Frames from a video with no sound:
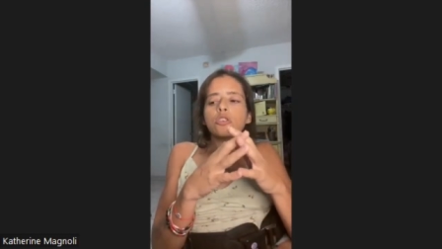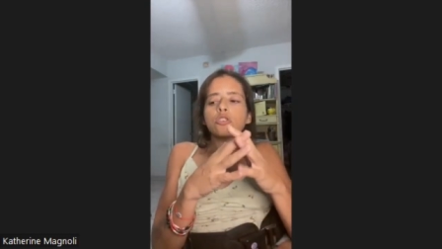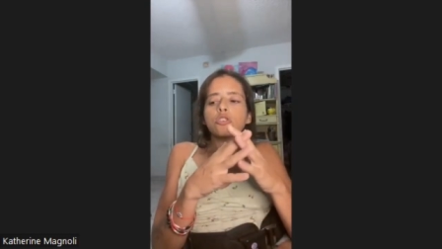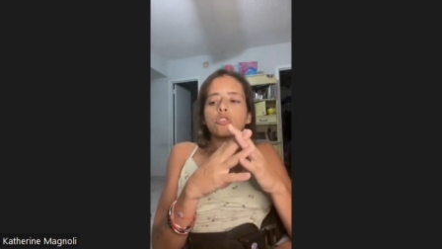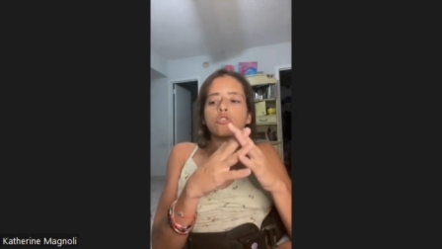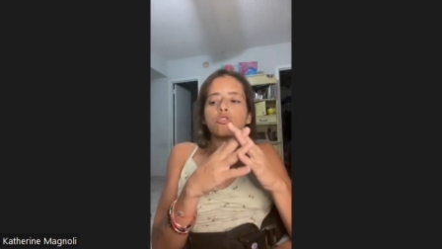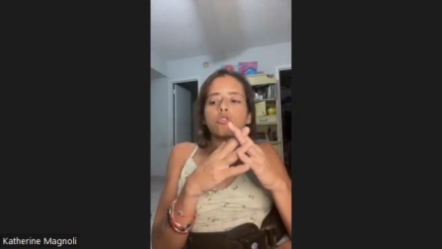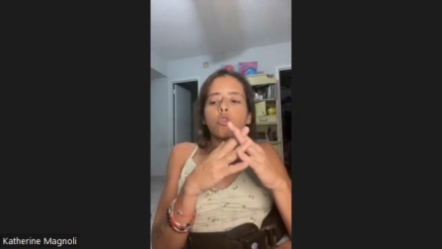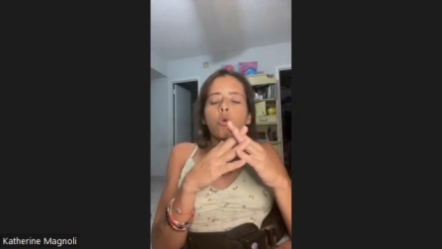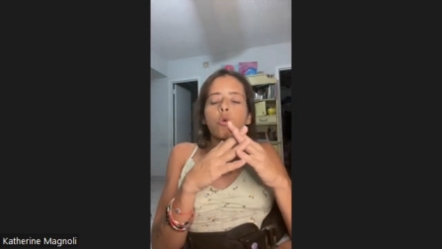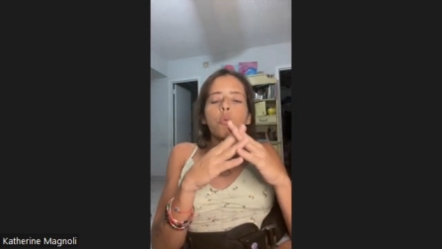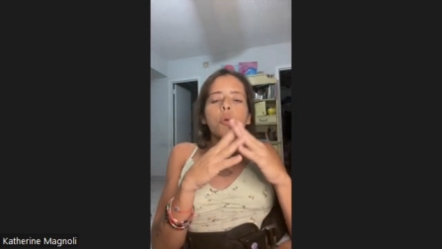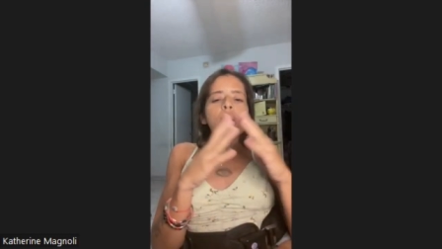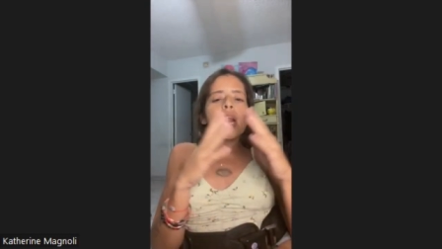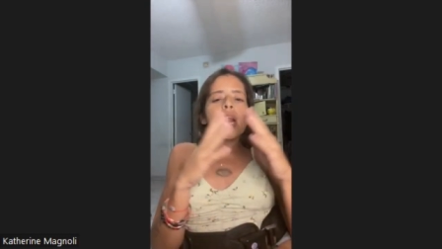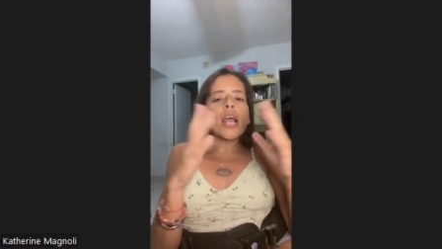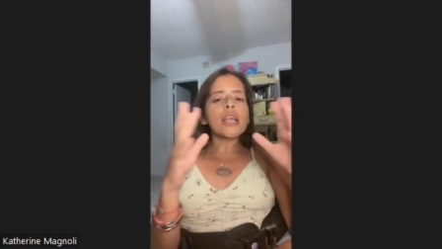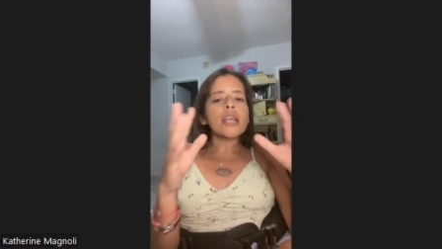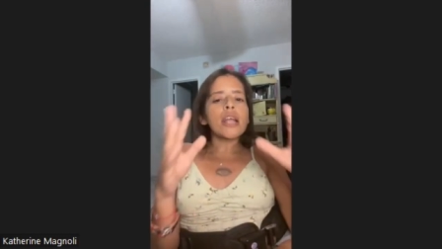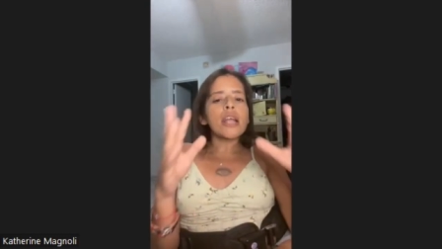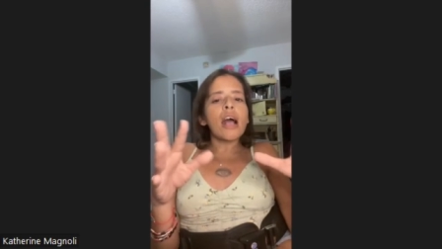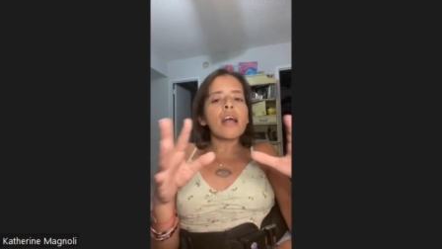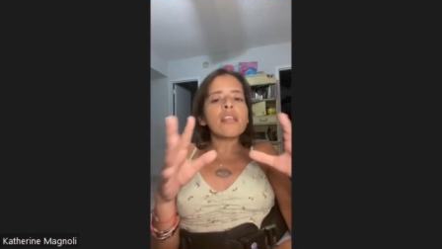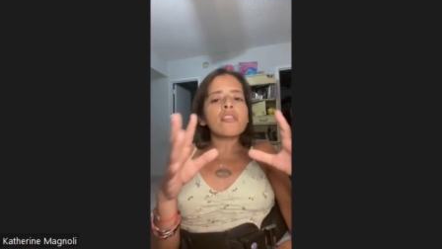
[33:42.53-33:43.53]
So when mm.
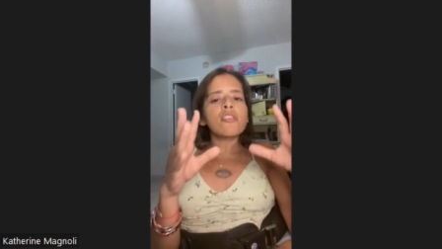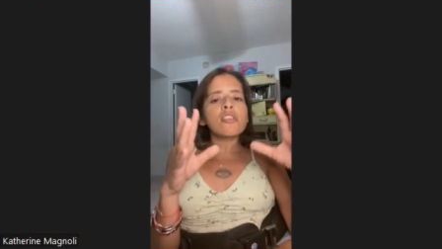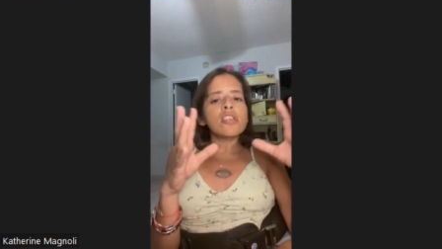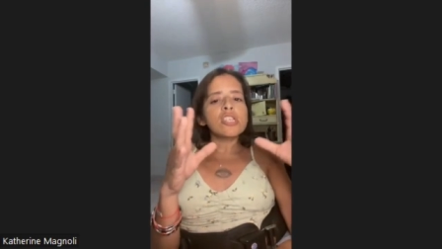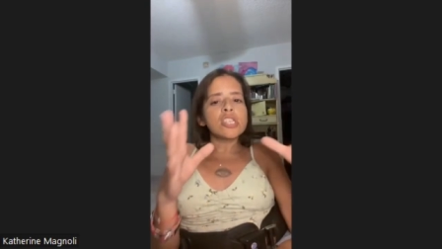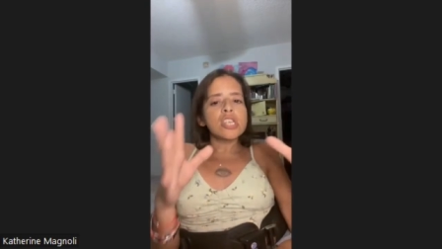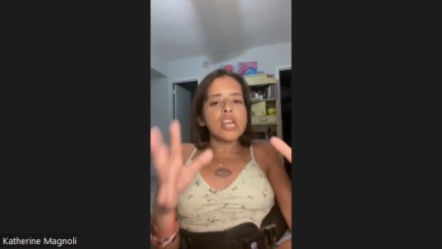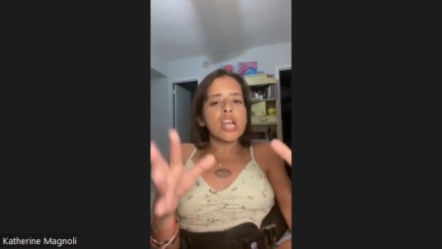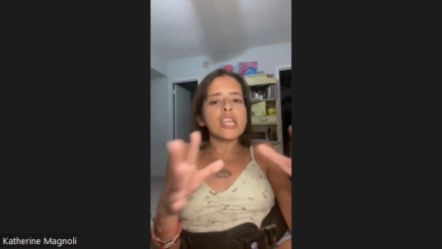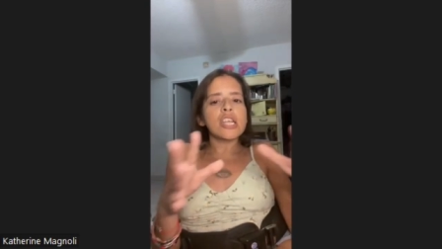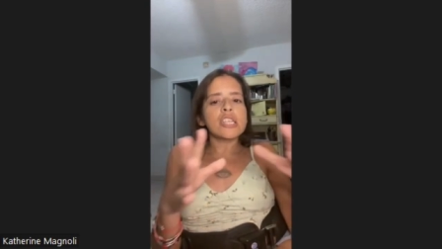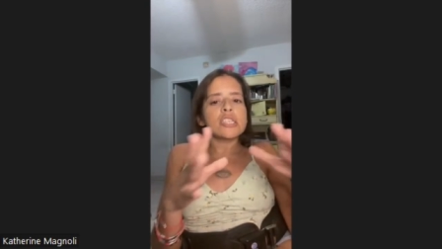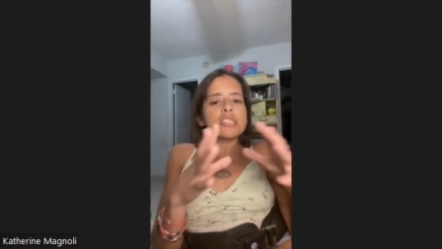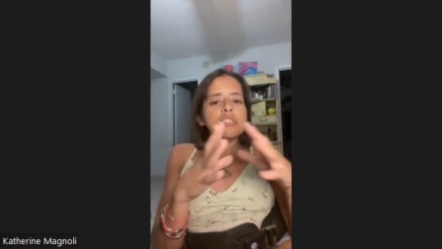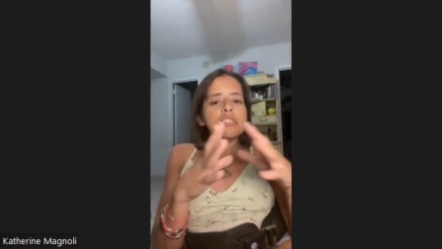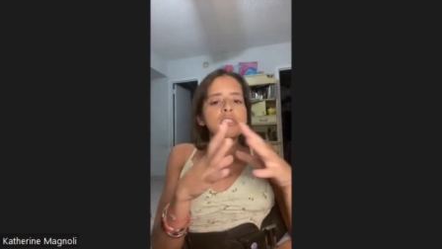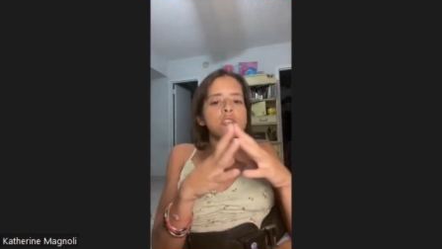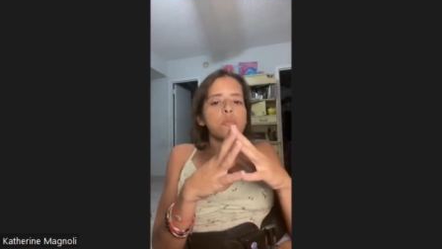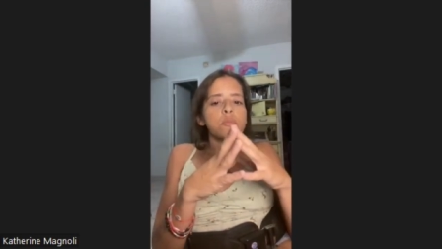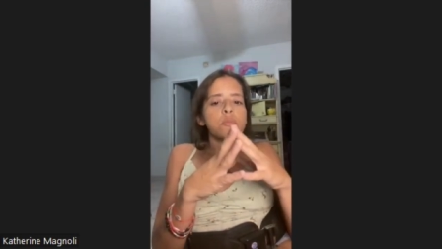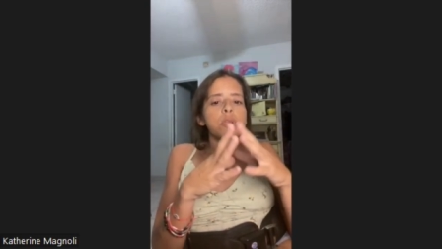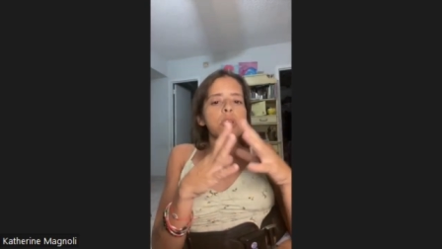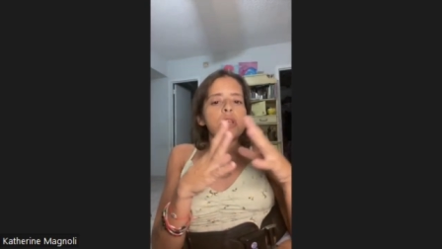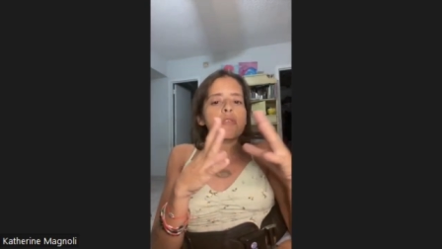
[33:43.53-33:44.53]
I hmm. got the chance
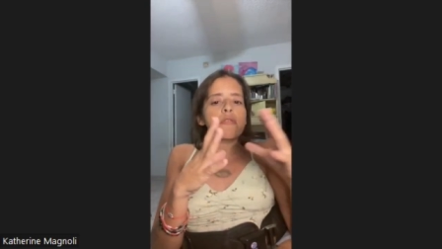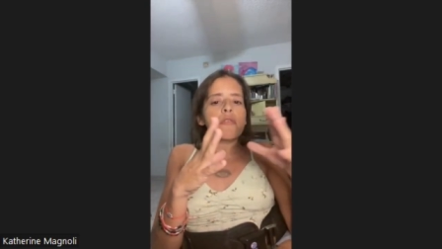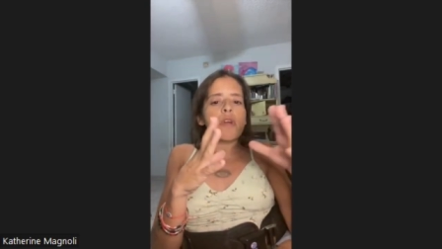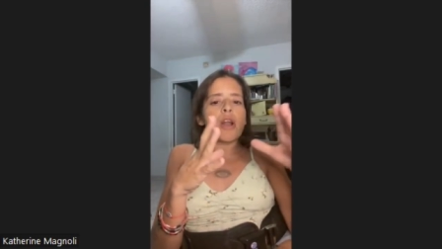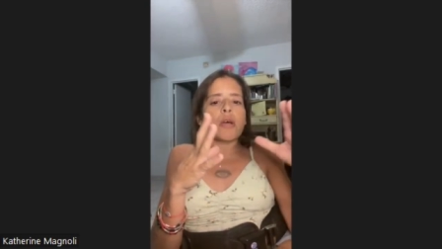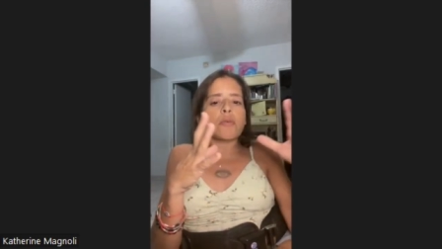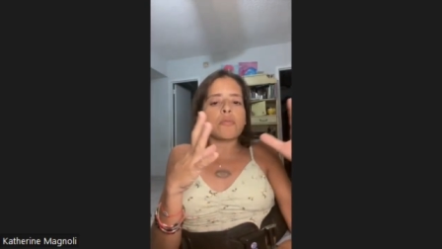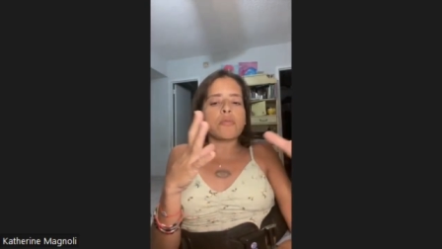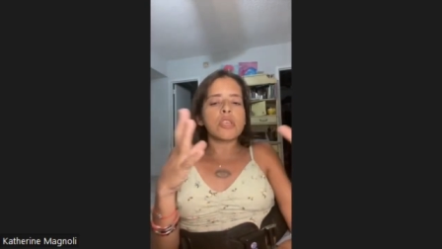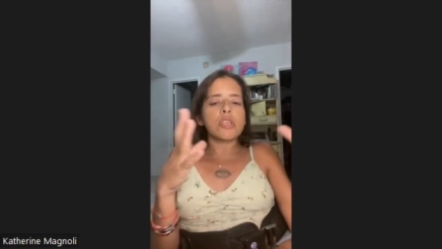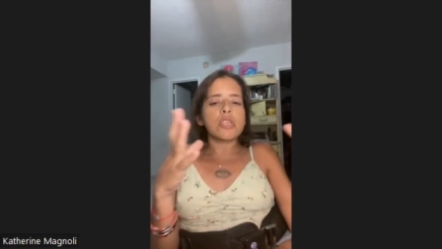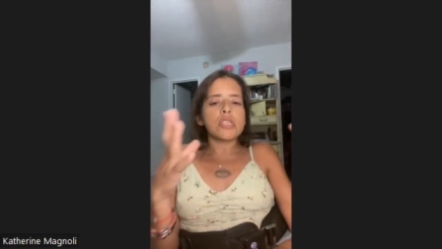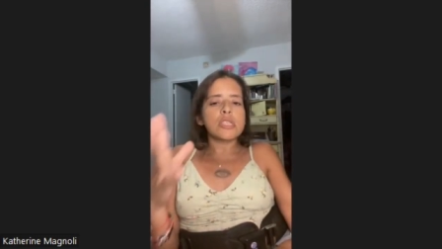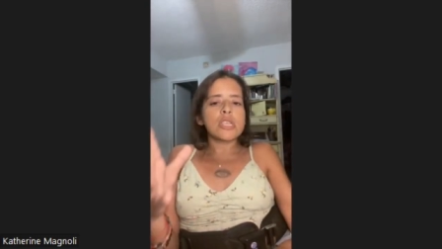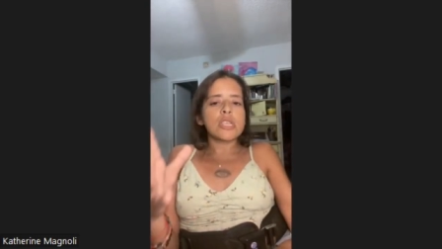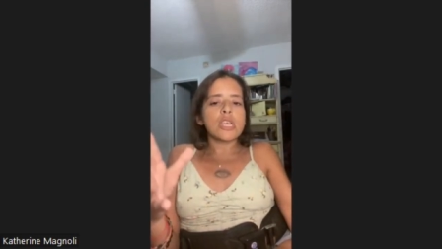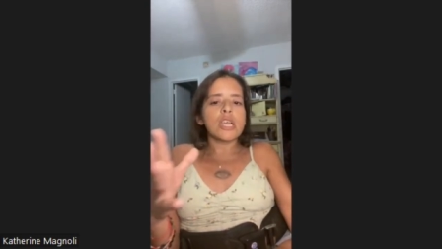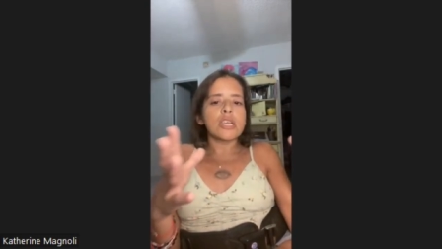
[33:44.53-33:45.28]
to be around these